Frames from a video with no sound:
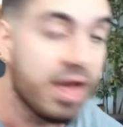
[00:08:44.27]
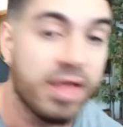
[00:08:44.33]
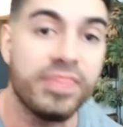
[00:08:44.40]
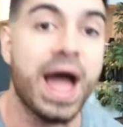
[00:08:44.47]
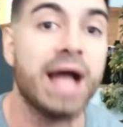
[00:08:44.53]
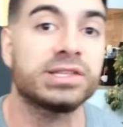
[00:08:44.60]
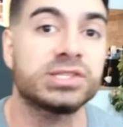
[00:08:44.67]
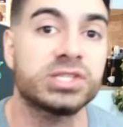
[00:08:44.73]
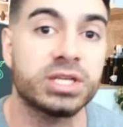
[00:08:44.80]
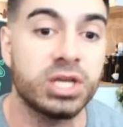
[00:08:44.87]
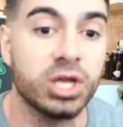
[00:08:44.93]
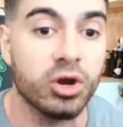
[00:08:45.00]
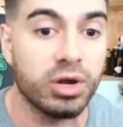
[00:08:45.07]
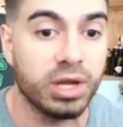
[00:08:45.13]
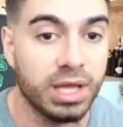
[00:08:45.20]
that
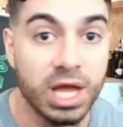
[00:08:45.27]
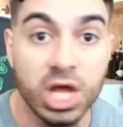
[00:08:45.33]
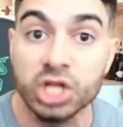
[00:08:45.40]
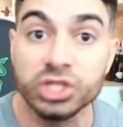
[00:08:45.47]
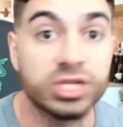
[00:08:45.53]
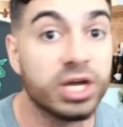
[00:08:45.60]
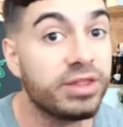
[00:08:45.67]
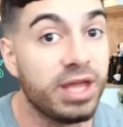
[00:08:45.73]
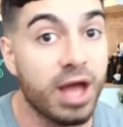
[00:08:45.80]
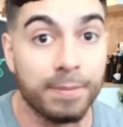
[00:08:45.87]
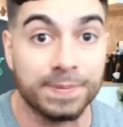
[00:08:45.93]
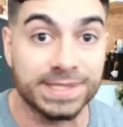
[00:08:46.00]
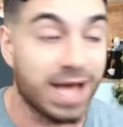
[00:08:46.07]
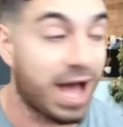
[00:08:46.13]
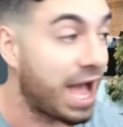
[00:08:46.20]
security to the
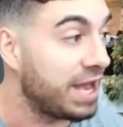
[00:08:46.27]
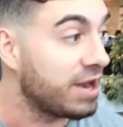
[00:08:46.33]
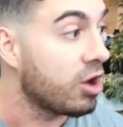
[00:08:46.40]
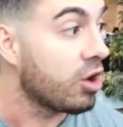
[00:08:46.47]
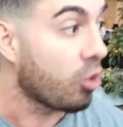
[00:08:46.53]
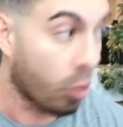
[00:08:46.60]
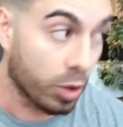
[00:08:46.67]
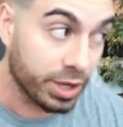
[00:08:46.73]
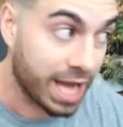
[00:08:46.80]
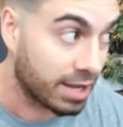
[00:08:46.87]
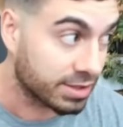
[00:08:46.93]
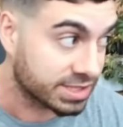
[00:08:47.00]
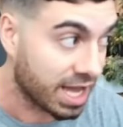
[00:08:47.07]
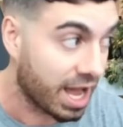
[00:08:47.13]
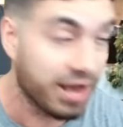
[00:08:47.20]
upside or
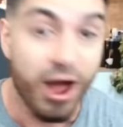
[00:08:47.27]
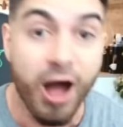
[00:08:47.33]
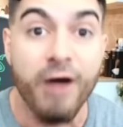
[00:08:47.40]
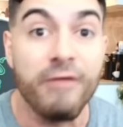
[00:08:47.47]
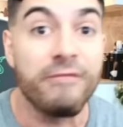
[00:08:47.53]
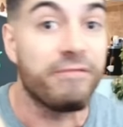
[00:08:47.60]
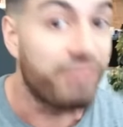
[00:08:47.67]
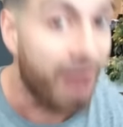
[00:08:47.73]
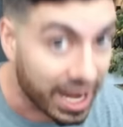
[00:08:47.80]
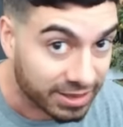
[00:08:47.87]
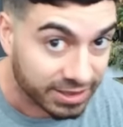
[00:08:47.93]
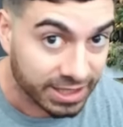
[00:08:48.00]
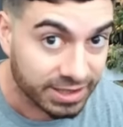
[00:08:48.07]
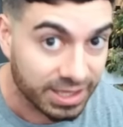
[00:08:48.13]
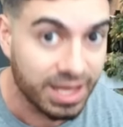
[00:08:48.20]
downside
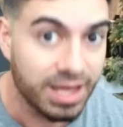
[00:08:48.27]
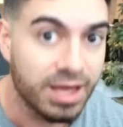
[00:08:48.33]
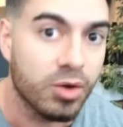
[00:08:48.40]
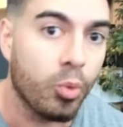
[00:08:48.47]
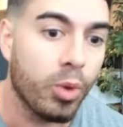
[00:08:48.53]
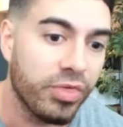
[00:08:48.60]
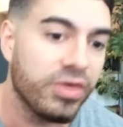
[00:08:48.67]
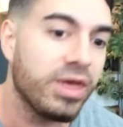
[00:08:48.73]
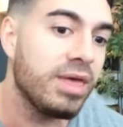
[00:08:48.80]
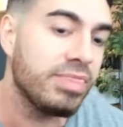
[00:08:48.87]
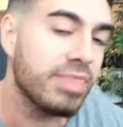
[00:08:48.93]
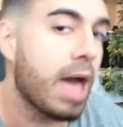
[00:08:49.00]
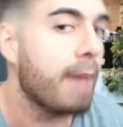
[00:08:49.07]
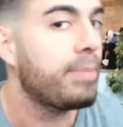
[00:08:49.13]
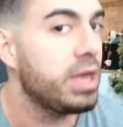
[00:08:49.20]
violently within
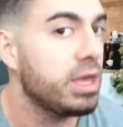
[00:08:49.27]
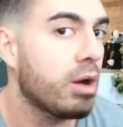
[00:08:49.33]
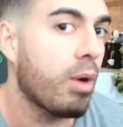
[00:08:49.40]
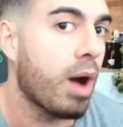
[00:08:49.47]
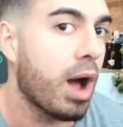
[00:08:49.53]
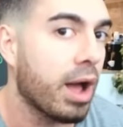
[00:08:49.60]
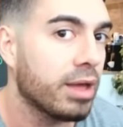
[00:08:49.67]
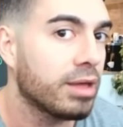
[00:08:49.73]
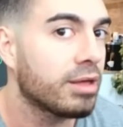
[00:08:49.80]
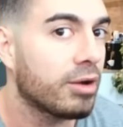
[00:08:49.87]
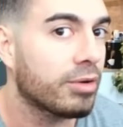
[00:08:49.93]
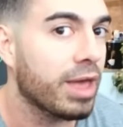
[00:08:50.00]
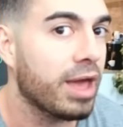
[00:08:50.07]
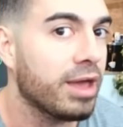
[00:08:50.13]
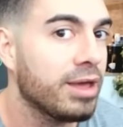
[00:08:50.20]
that POI,
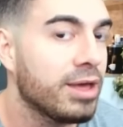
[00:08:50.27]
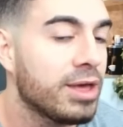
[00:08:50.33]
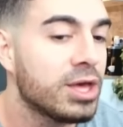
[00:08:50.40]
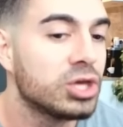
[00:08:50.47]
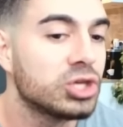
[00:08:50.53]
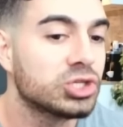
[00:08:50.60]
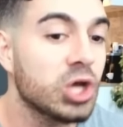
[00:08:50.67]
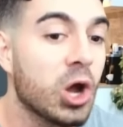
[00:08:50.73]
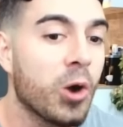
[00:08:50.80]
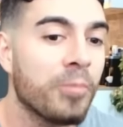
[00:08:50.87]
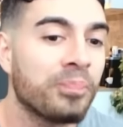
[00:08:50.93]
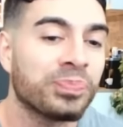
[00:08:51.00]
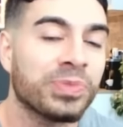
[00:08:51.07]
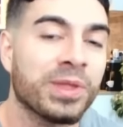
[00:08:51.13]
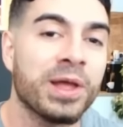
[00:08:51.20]
okay? So,
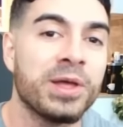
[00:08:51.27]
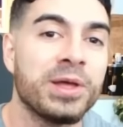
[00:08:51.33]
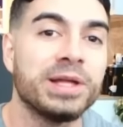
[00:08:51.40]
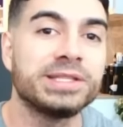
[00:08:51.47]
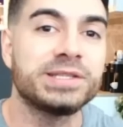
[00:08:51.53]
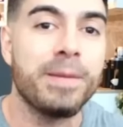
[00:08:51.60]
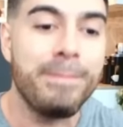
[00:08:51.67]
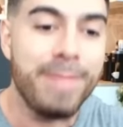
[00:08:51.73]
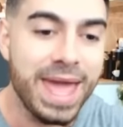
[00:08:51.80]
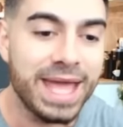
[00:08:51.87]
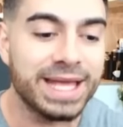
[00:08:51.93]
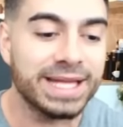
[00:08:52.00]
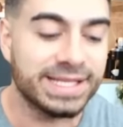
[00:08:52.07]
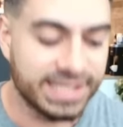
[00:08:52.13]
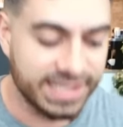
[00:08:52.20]
to make
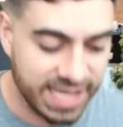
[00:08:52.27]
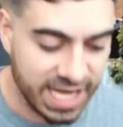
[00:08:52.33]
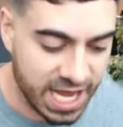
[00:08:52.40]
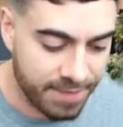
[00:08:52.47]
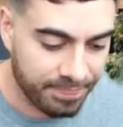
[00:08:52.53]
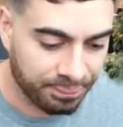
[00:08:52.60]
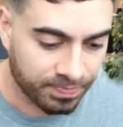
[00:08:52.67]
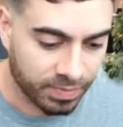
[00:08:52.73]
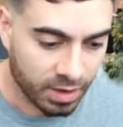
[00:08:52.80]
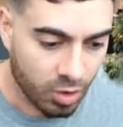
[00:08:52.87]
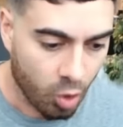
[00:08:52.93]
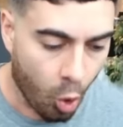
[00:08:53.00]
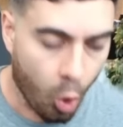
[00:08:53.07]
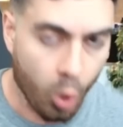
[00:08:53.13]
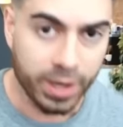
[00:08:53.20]
it seem
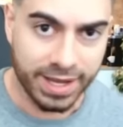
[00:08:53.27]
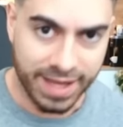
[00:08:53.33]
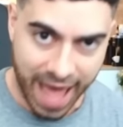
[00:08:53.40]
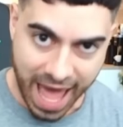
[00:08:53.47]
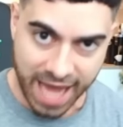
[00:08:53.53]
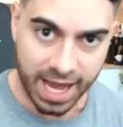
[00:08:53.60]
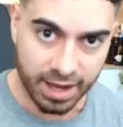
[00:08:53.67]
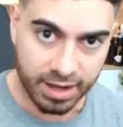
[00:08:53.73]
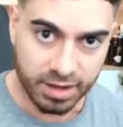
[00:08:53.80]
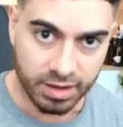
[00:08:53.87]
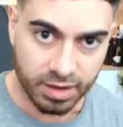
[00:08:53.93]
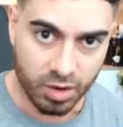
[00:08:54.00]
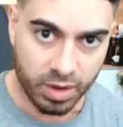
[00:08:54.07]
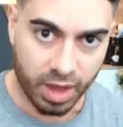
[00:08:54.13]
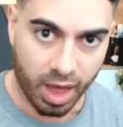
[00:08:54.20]
organic,
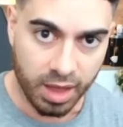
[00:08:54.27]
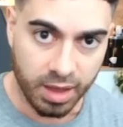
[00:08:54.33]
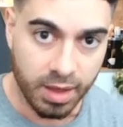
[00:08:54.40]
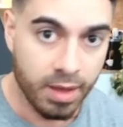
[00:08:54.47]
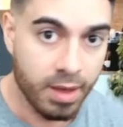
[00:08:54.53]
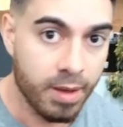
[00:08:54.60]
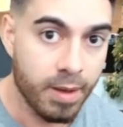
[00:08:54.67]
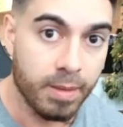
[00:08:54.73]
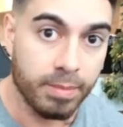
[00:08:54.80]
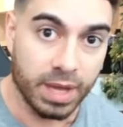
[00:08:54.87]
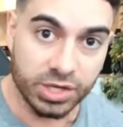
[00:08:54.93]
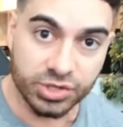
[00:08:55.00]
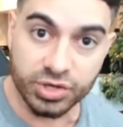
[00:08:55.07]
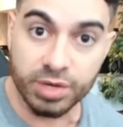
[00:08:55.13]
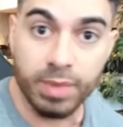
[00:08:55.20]
okay?
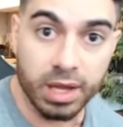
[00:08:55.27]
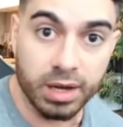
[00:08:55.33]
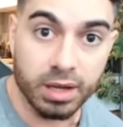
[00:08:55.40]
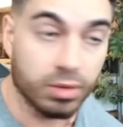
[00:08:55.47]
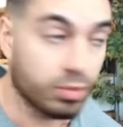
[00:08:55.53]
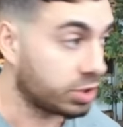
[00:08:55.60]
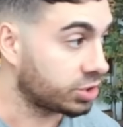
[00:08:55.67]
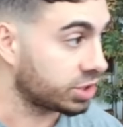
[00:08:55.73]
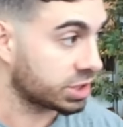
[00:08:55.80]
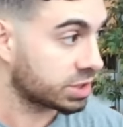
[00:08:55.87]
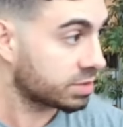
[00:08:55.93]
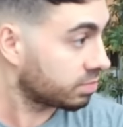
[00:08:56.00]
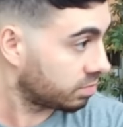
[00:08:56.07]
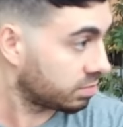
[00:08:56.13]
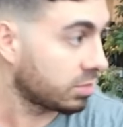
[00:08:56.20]
Mainstream media, which is
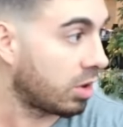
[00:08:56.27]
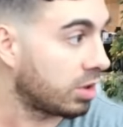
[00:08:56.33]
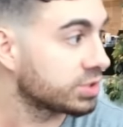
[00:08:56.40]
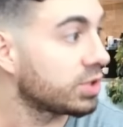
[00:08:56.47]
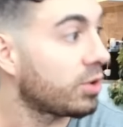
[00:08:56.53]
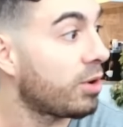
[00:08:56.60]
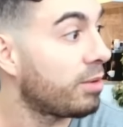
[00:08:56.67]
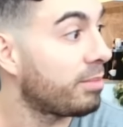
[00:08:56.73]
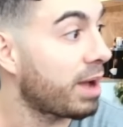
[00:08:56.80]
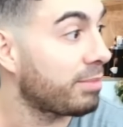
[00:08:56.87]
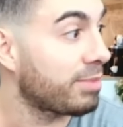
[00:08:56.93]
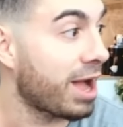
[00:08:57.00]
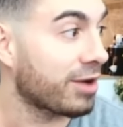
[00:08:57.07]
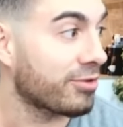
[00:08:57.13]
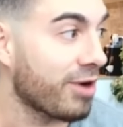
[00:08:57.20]
also owned by
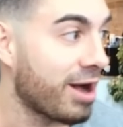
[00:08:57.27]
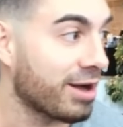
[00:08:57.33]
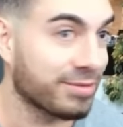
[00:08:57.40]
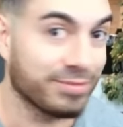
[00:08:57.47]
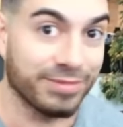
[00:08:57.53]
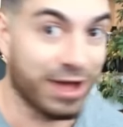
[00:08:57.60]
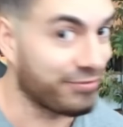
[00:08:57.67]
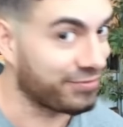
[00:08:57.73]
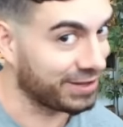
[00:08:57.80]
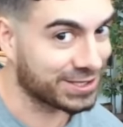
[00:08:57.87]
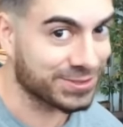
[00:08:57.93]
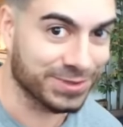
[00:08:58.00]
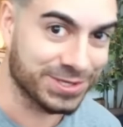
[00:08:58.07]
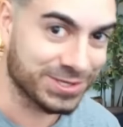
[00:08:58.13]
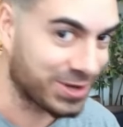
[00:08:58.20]
BlackRock, Netflix,
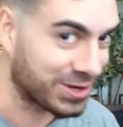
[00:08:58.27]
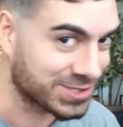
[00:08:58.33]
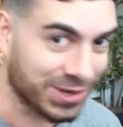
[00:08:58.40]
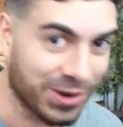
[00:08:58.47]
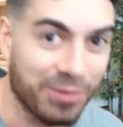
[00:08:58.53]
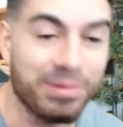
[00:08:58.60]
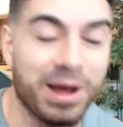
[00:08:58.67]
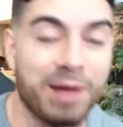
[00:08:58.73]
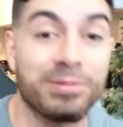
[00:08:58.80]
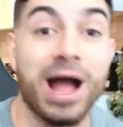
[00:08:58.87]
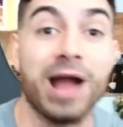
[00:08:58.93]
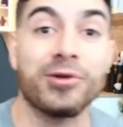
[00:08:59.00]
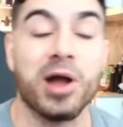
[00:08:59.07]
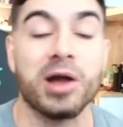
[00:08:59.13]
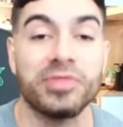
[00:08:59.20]
which is also owned by
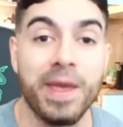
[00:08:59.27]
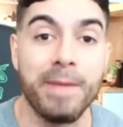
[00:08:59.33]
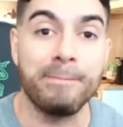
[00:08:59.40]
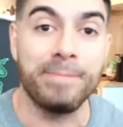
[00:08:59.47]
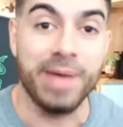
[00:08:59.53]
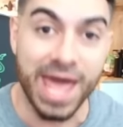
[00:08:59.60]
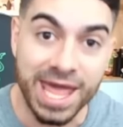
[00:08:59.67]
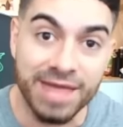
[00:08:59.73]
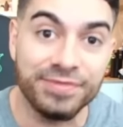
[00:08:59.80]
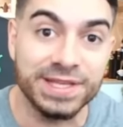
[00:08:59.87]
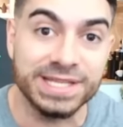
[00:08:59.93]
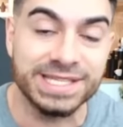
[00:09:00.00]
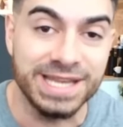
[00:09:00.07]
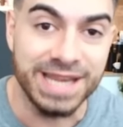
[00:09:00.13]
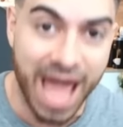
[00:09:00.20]
BlackRock, they paint
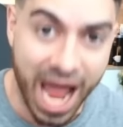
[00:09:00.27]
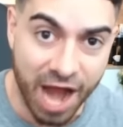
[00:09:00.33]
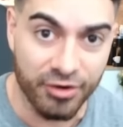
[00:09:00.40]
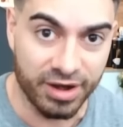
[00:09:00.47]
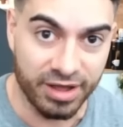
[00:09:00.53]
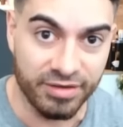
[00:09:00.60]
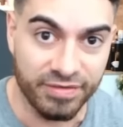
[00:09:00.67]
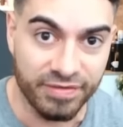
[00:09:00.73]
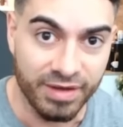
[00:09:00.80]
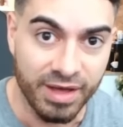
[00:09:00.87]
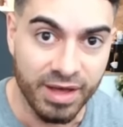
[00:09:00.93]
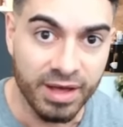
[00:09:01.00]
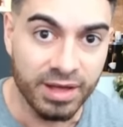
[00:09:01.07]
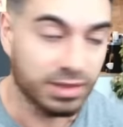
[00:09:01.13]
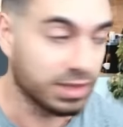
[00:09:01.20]
this narrative
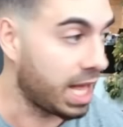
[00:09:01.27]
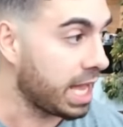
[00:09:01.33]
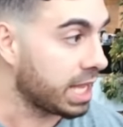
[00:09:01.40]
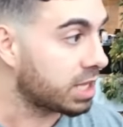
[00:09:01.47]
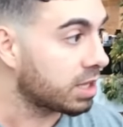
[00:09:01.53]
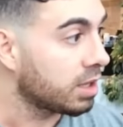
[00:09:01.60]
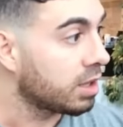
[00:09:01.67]
like